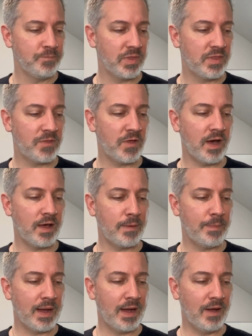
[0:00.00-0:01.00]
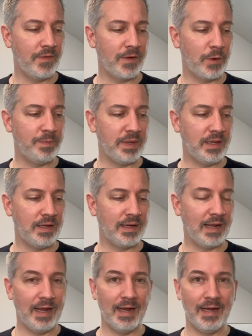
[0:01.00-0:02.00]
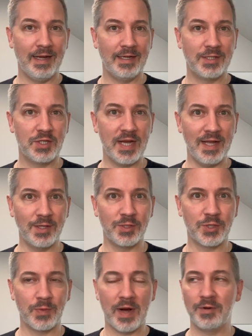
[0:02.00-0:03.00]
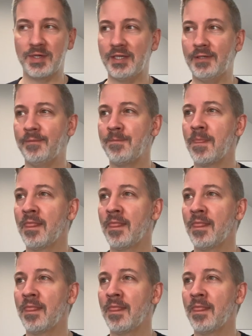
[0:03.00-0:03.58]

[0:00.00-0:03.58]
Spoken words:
thought about there being a challenge around it.